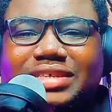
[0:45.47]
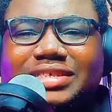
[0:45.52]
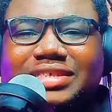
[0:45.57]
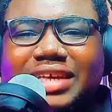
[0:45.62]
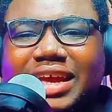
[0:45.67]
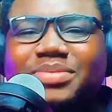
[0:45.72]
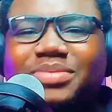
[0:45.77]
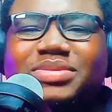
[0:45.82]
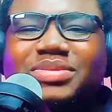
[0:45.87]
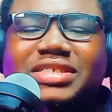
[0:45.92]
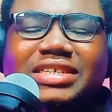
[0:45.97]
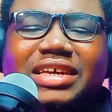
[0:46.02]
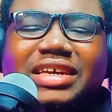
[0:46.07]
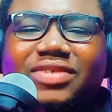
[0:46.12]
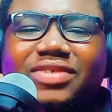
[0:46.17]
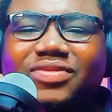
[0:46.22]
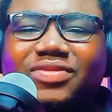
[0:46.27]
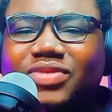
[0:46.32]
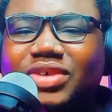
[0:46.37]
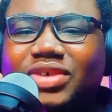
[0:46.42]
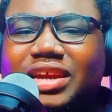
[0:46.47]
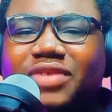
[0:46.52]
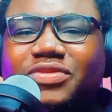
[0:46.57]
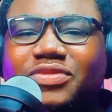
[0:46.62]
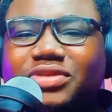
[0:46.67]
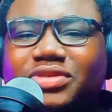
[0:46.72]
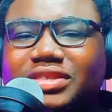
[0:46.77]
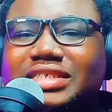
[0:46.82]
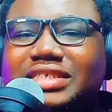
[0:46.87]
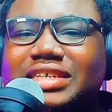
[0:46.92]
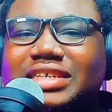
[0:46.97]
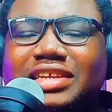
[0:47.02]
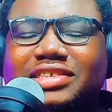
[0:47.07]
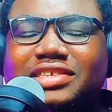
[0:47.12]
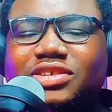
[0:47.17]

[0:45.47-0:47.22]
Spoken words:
MTN, Vodafone, Telecel.